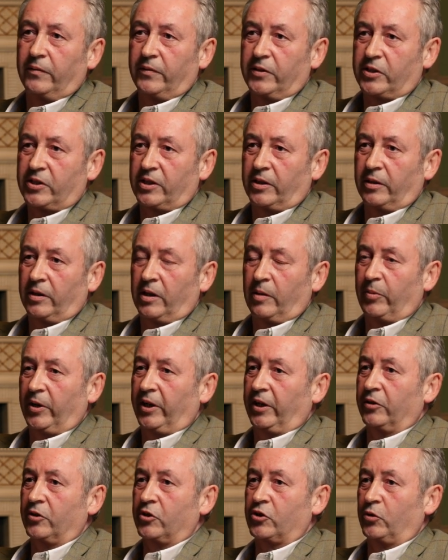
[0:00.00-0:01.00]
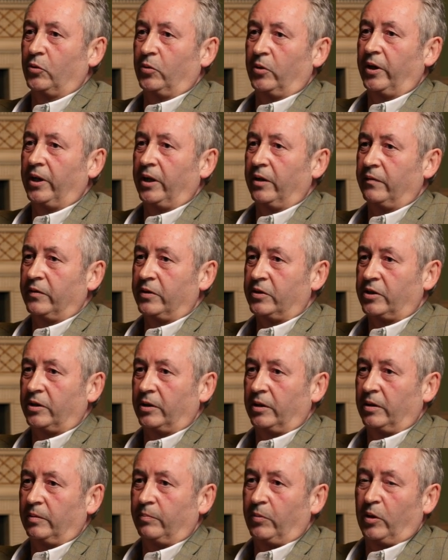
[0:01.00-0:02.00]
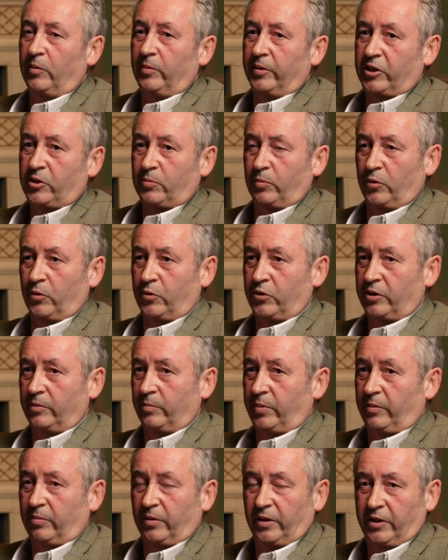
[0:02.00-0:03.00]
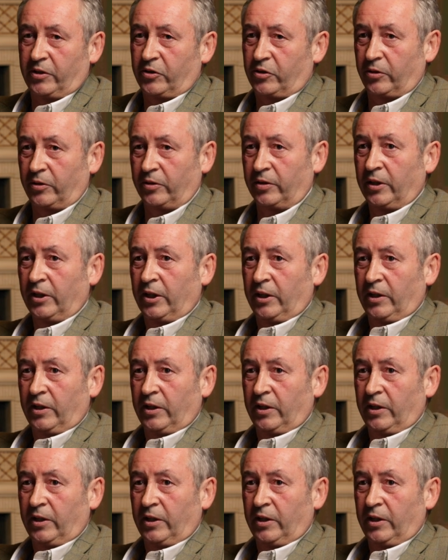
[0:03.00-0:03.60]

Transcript: If it's a, a breaking story, if it's a bomb explosion, people injured,